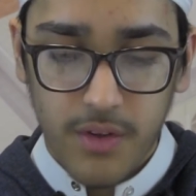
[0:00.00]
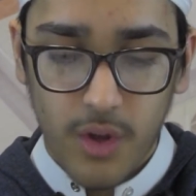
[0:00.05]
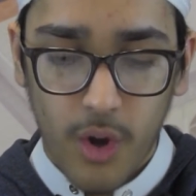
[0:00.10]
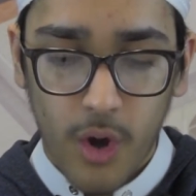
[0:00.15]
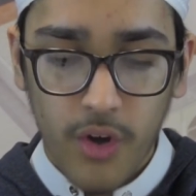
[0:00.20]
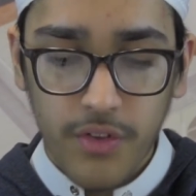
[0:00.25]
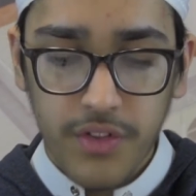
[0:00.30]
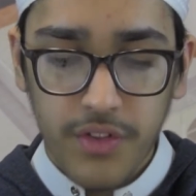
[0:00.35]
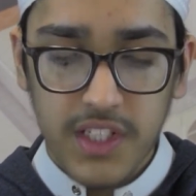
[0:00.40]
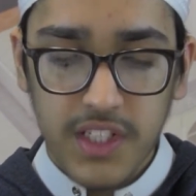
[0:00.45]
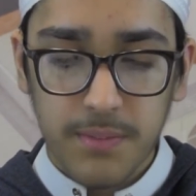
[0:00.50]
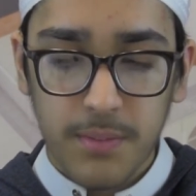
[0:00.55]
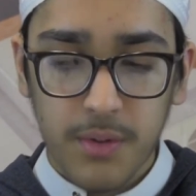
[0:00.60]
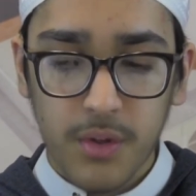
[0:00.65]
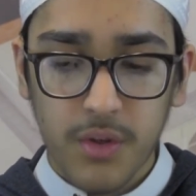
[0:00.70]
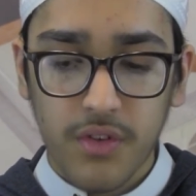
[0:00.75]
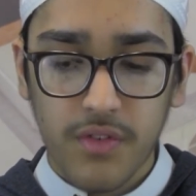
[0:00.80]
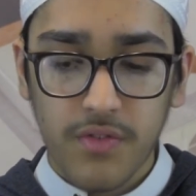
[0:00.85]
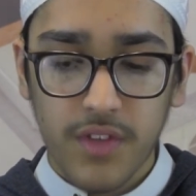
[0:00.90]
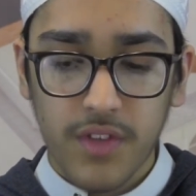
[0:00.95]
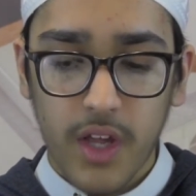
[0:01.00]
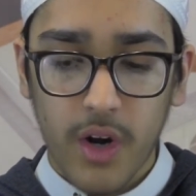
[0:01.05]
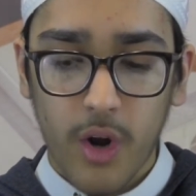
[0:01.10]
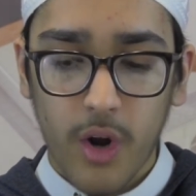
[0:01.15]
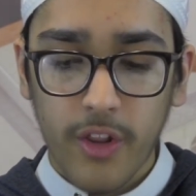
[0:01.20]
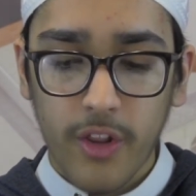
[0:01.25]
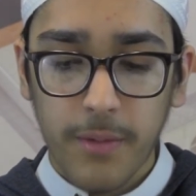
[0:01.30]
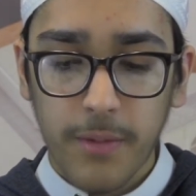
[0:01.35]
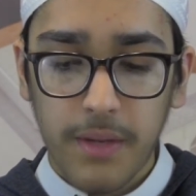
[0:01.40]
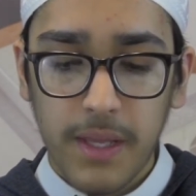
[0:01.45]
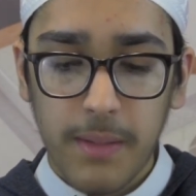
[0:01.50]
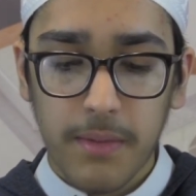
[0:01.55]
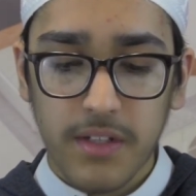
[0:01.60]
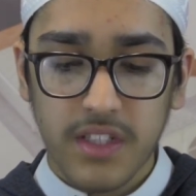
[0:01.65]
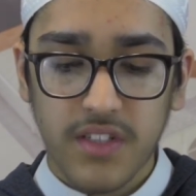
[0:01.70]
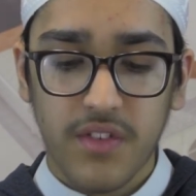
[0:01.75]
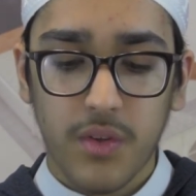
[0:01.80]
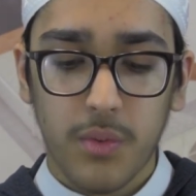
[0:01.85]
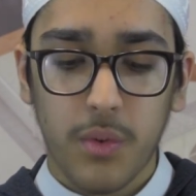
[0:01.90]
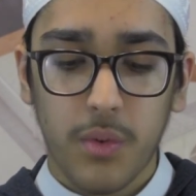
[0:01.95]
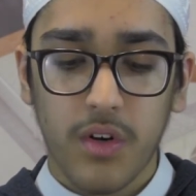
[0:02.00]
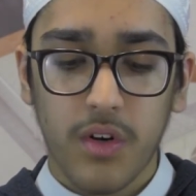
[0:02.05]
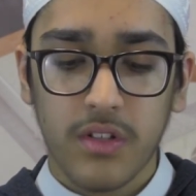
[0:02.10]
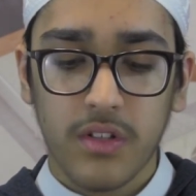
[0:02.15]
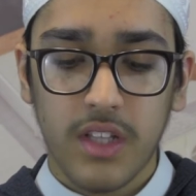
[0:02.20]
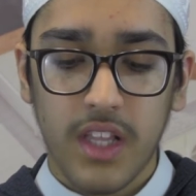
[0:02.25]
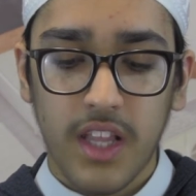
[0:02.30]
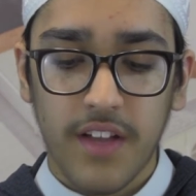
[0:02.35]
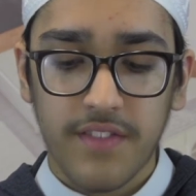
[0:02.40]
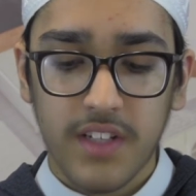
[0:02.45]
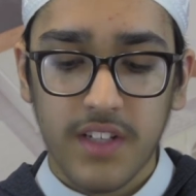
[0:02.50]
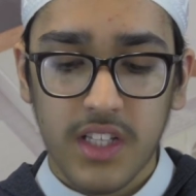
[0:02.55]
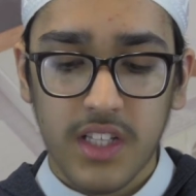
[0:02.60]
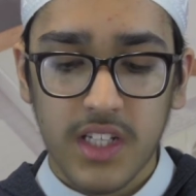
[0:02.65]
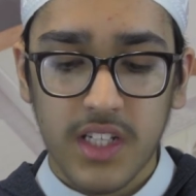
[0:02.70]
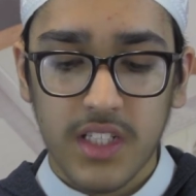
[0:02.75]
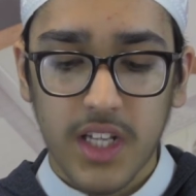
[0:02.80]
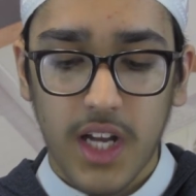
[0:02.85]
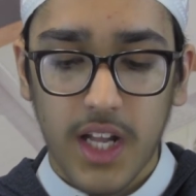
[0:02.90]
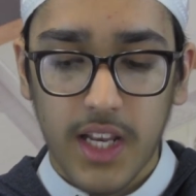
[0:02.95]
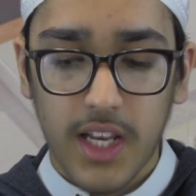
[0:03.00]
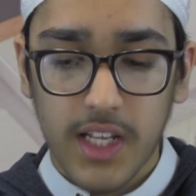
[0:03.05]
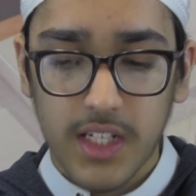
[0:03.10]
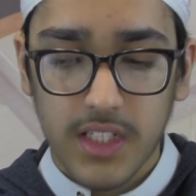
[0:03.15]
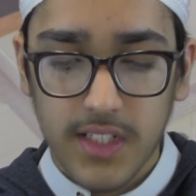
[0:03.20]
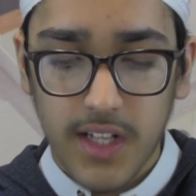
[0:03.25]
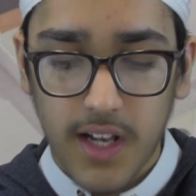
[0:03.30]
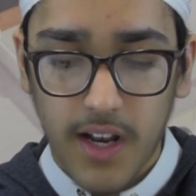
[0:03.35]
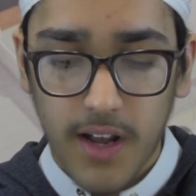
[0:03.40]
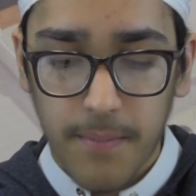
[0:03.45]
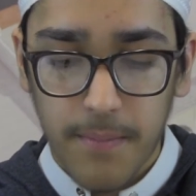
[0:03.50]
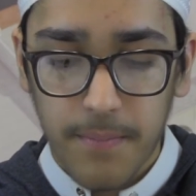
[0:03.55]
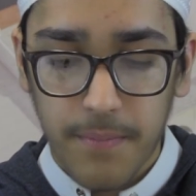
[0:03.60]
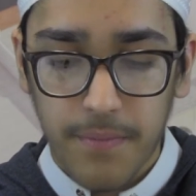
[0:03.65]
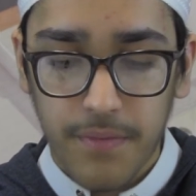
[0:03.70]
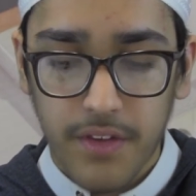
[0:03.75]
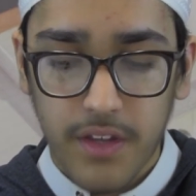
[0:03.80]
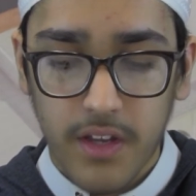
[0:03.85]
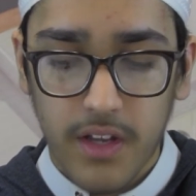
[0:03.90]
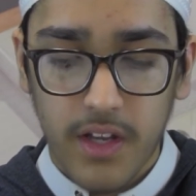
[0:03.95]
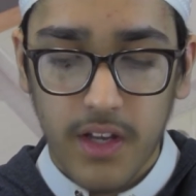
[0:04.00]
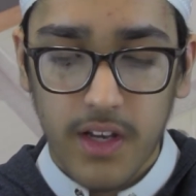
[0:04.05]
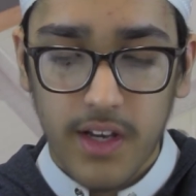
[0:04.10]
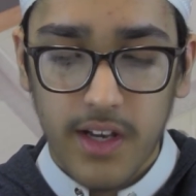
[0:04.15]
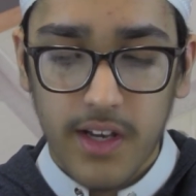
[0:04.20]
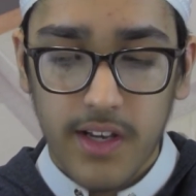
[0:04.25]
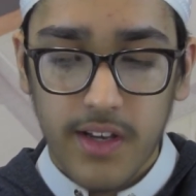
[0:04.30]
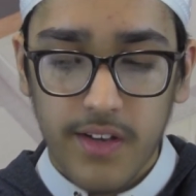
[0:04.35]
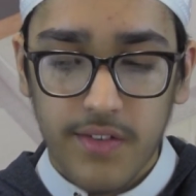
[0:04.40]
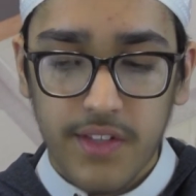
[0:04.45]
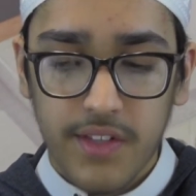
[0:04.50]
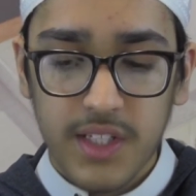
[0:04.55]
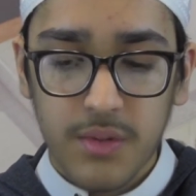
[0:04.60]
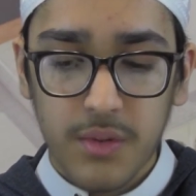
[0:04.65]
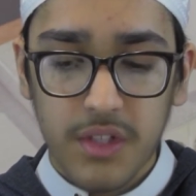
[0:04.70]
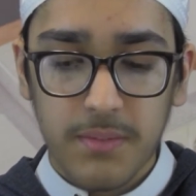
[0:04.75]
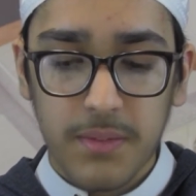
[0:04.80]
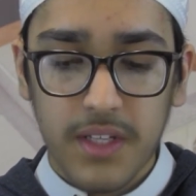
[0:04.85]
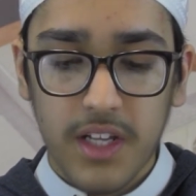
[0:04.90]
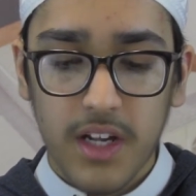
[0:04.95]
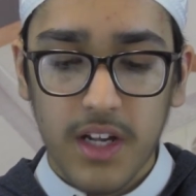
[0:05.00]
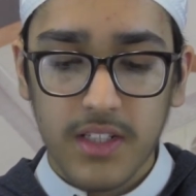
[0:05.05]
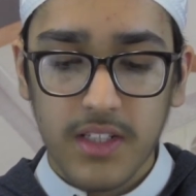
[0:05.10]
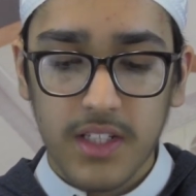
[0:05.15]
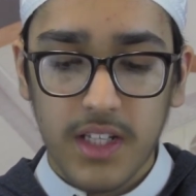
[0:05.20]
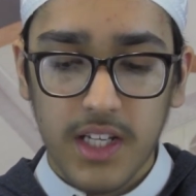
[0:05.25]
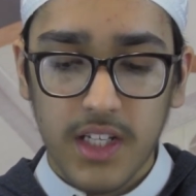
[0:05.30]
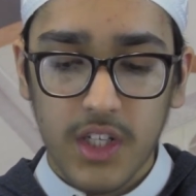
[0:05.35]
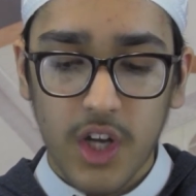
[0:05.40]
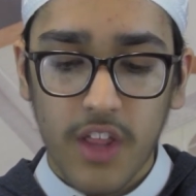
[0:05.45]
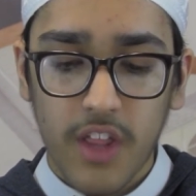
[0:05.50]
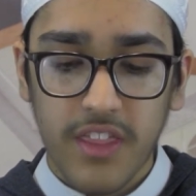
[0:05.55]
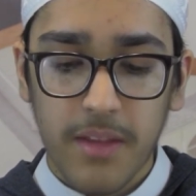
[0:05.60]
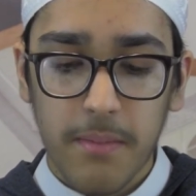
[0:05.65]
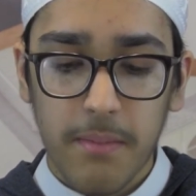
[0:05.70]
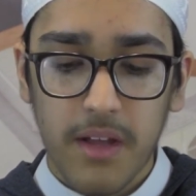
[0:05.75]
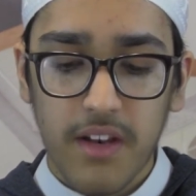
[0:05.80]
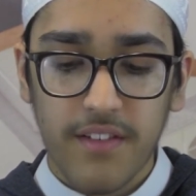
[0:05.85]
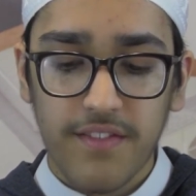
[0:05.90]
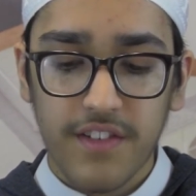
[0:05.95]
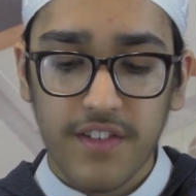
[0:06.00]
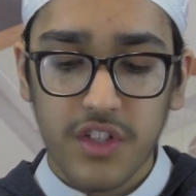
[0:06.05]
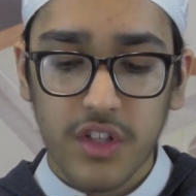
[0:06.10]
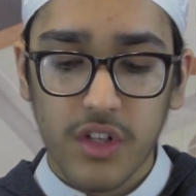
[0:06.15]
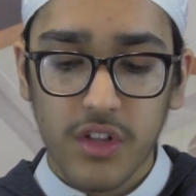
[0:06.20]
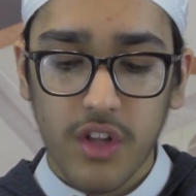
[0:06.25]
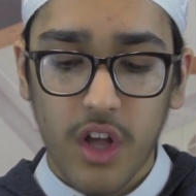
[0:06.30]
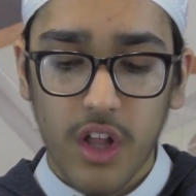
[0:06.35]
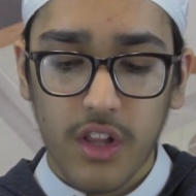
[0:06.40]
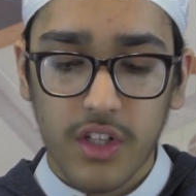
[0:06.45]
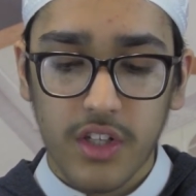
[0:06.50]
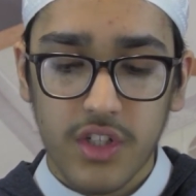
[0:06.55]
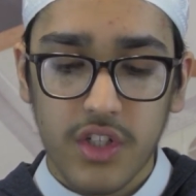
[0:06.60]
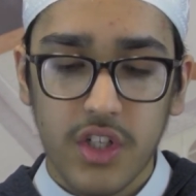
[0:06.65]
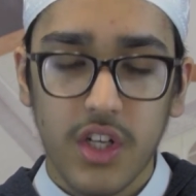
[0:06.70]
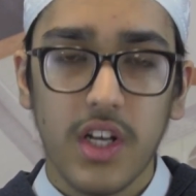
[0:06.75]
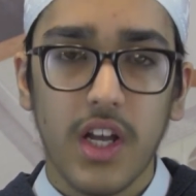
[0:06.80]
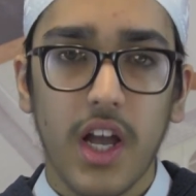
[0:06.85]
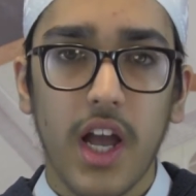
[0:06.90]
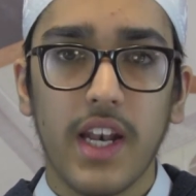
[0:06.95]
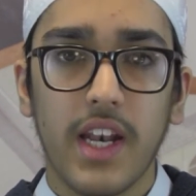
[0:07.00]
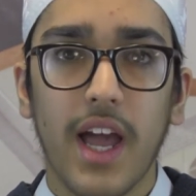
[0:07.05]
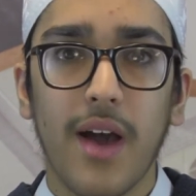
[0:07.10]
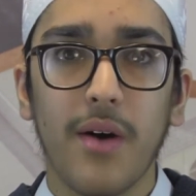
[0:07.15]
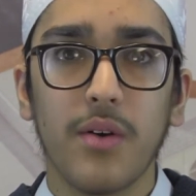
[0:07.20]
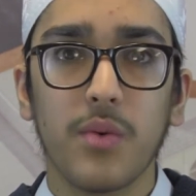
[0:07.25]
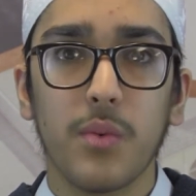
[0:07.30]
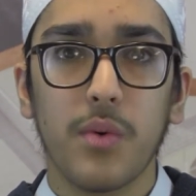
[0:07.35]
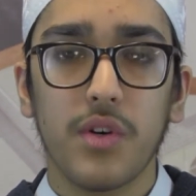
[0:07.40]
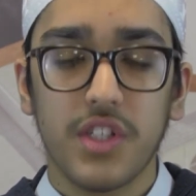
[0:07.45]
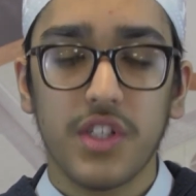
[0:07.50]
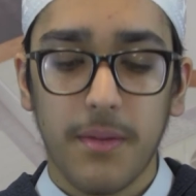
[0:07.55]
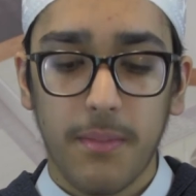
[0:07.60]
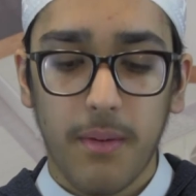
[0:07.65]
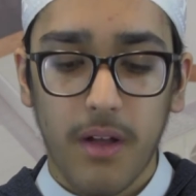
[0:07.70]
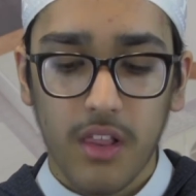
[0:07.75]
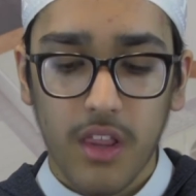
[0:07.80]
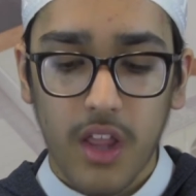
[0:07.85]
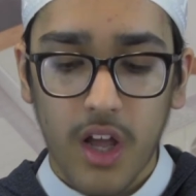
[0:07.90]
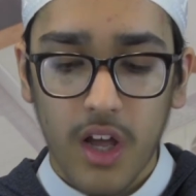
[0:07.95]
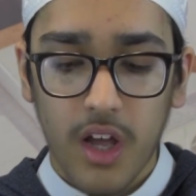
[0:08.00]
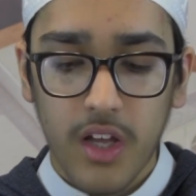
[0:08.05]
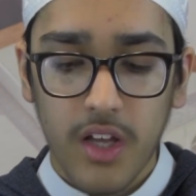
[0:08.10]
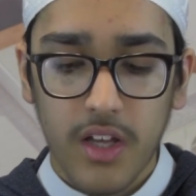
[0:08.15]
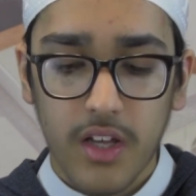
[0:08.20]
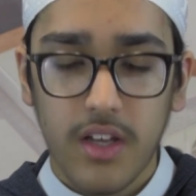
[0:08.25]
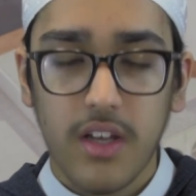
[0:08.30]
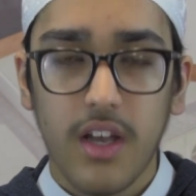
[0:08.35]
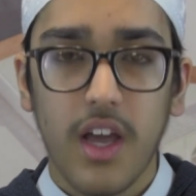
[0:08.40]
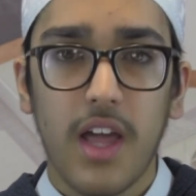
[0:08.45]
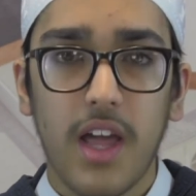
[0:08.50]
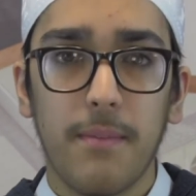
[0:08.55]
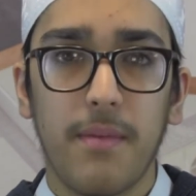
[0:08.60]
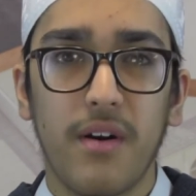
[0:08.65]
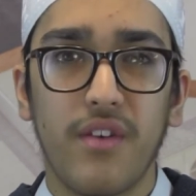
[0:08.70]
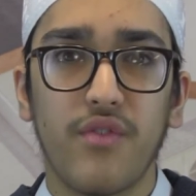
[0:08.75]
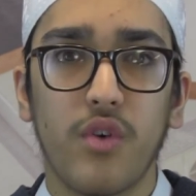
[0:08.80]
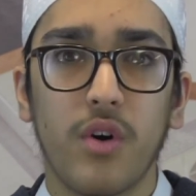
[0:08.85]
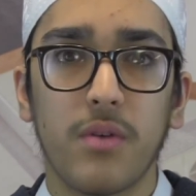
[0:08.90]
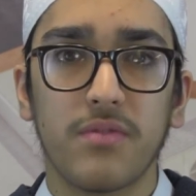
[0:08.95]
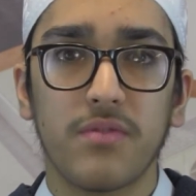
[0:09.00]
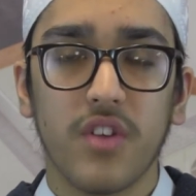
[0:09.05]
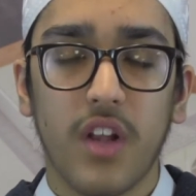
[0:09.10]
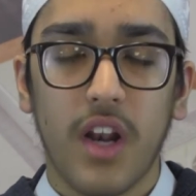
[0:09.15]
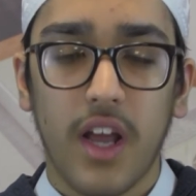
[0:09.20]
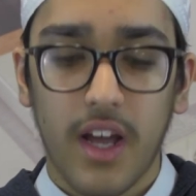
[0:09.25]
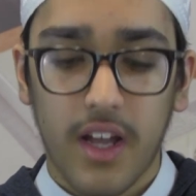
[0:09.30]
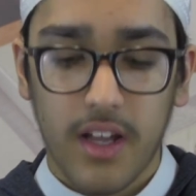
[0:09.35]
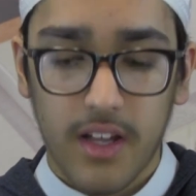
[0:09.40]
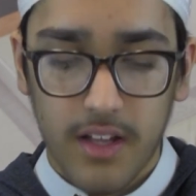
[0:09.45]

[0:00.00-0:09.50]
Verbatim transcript: All these prove that all the peoples of the world loved Idris alayhi salam. This was because he taught them beneficial knowledge and how to worship Allah and perform salah.